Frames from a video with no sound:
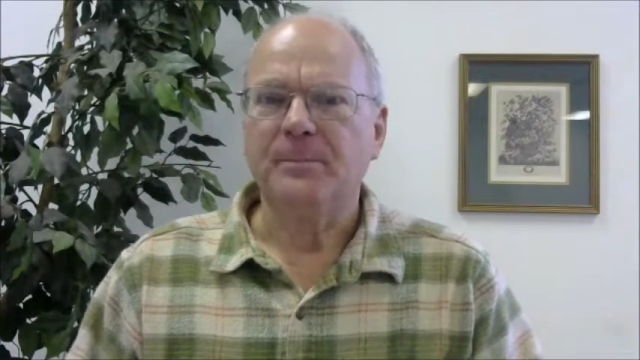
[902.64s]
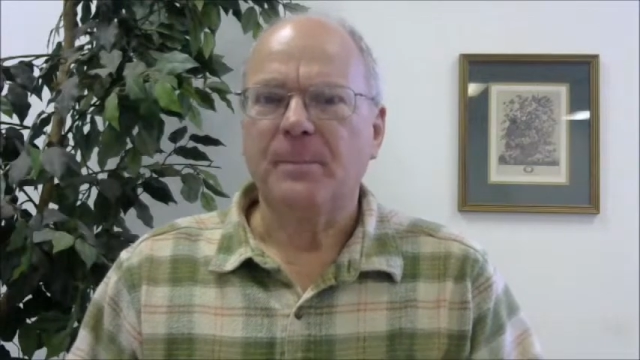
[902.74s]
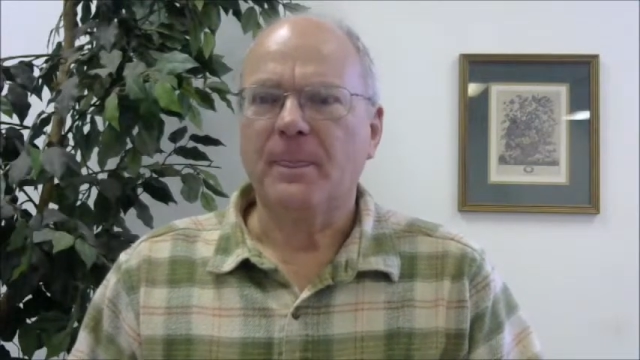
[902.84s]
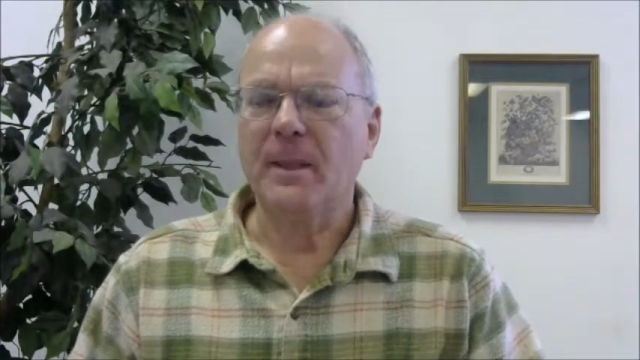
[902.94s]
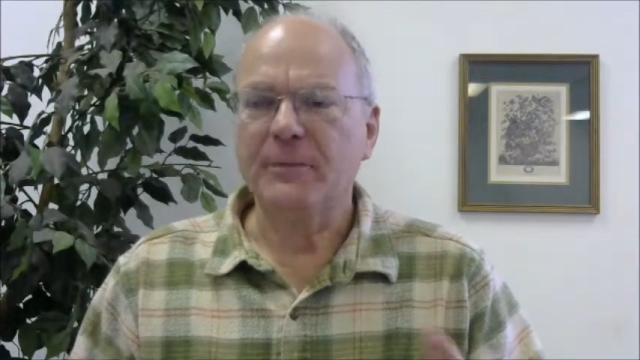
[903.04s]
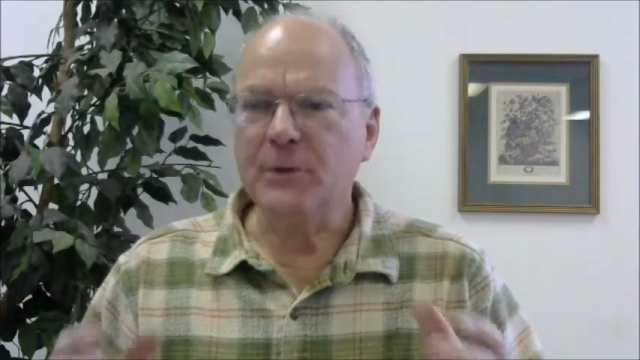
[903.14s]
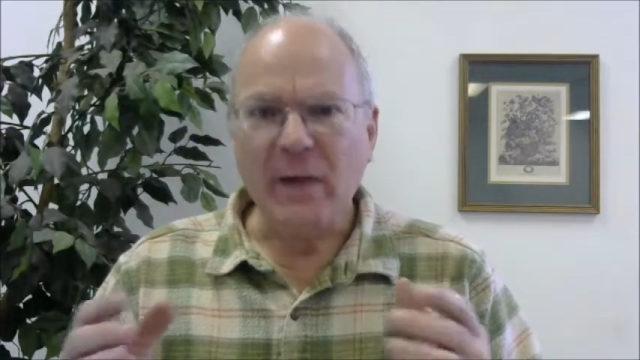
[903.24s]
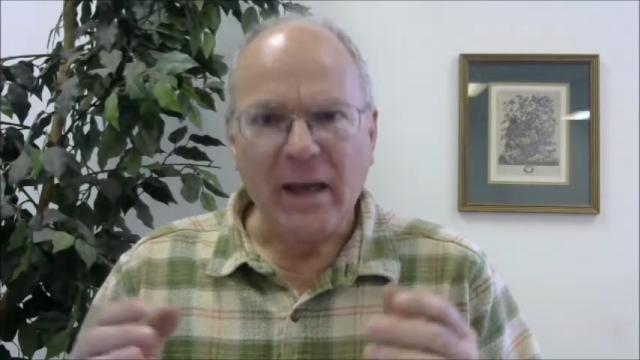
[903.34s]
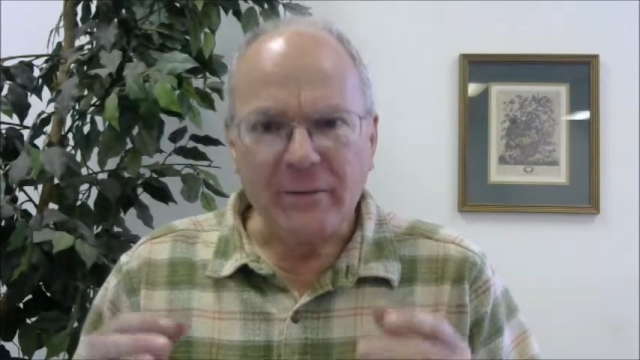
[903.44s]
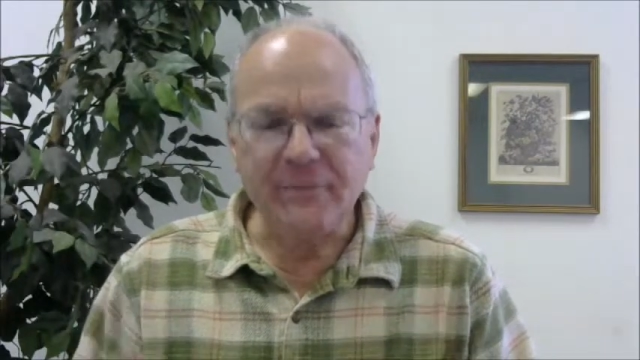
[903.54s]
if you
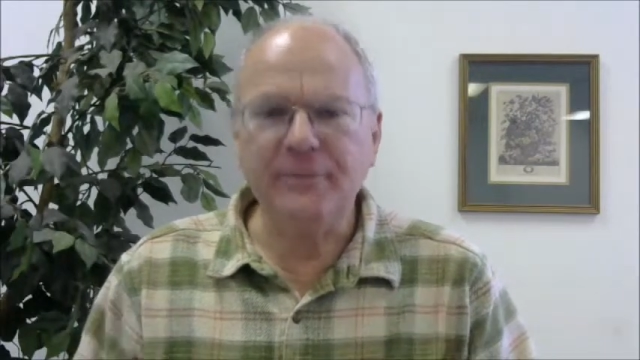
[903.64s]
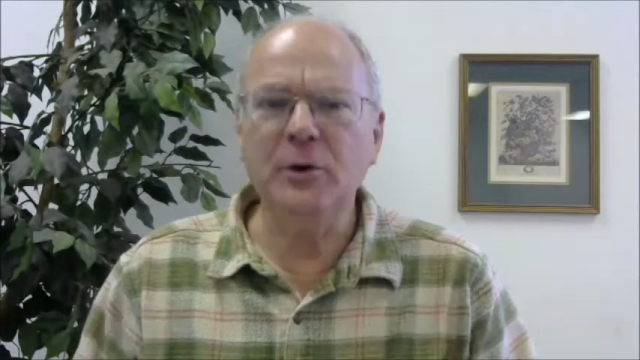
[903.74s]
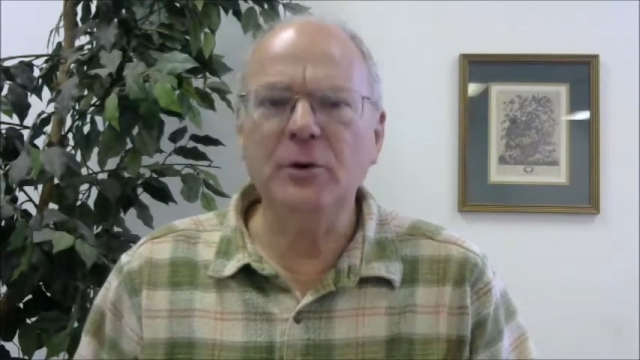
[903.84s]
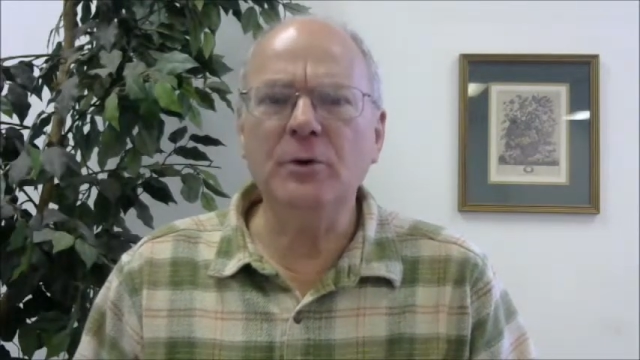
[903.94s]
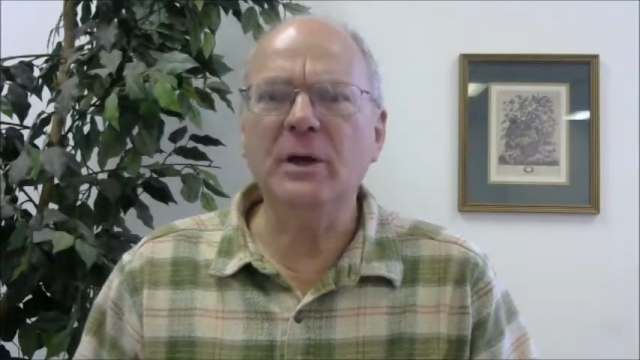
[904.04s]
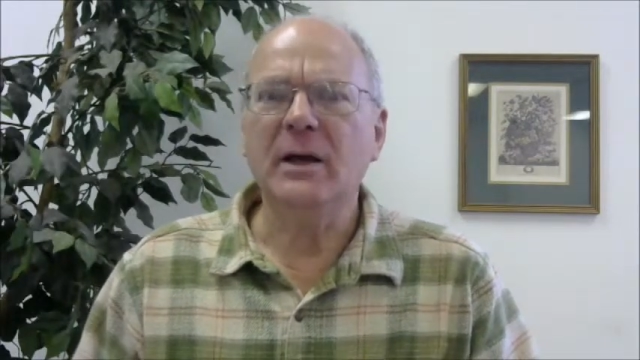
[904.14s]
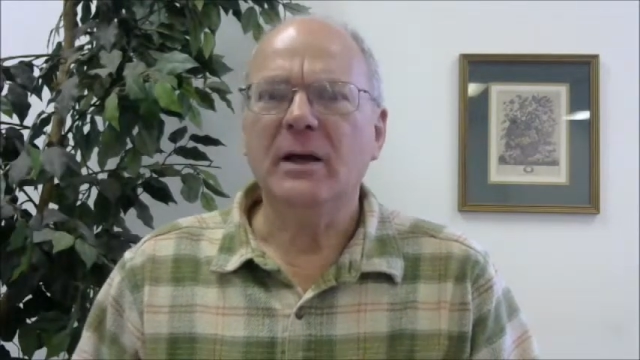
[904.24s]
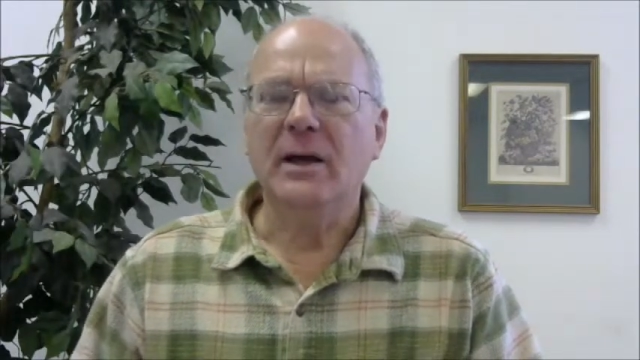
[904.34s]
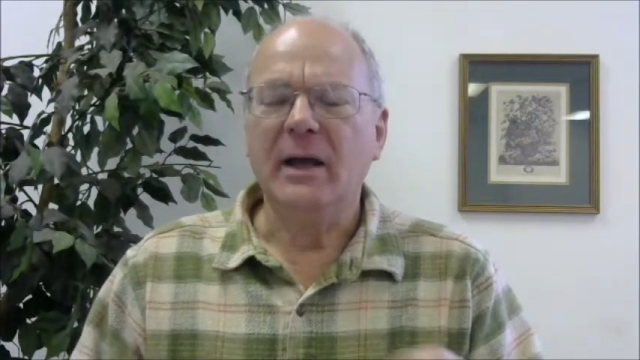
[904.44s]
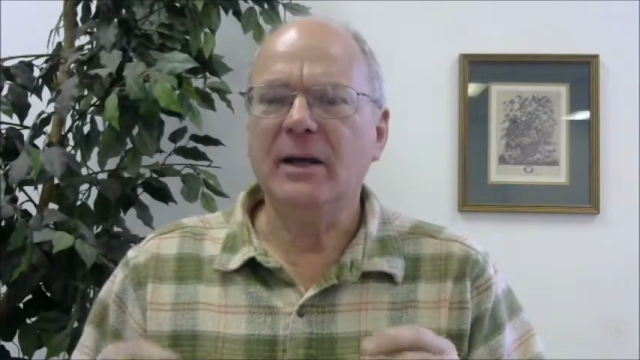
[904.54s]
have food
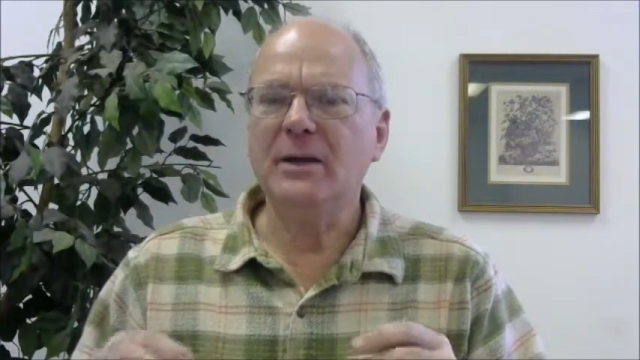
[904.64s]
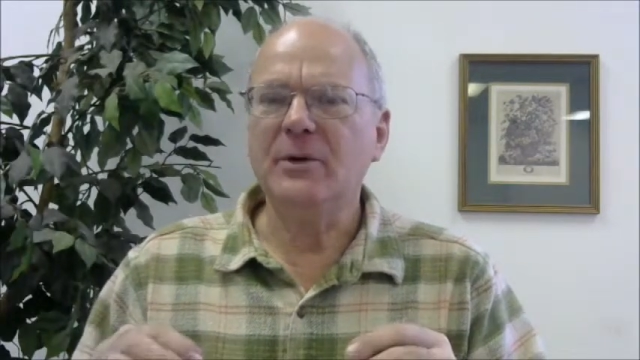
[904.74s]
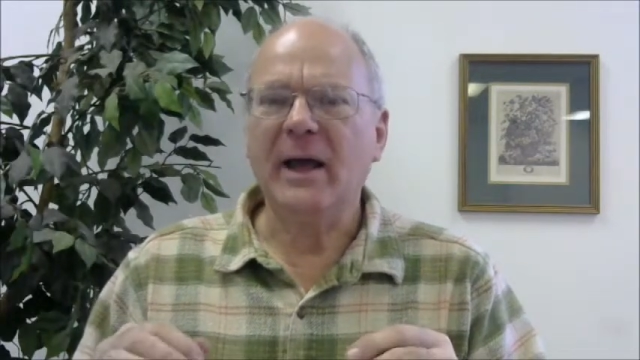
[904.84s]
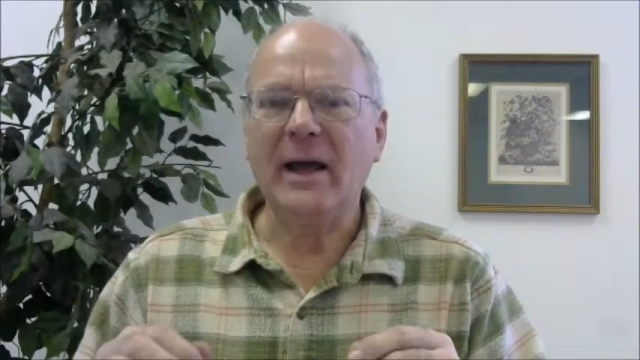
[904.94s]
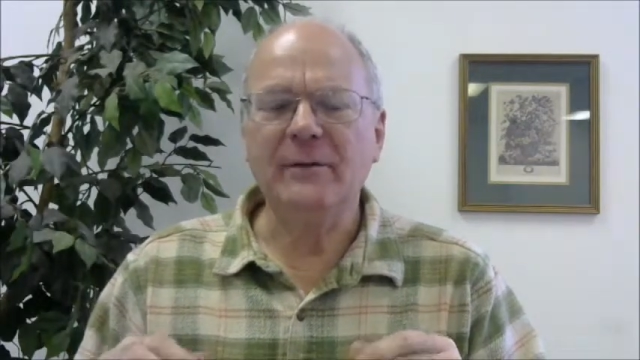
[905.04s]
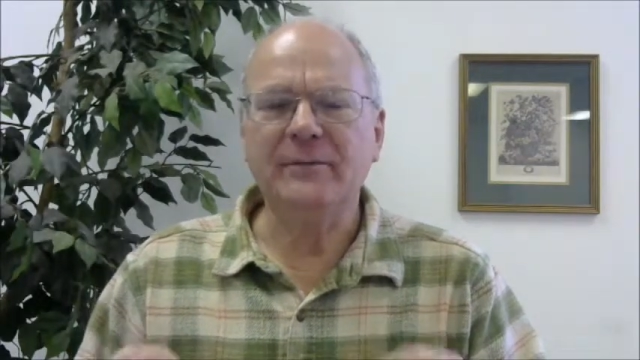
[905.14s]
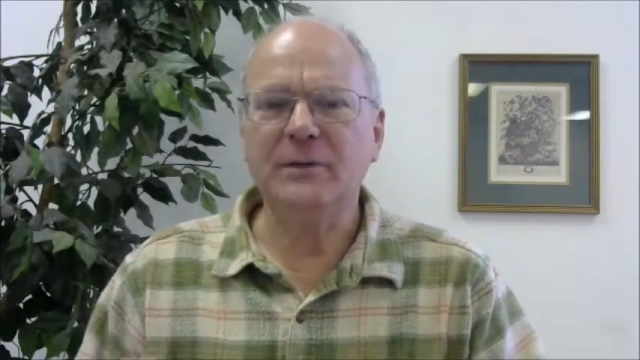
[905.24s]
and you have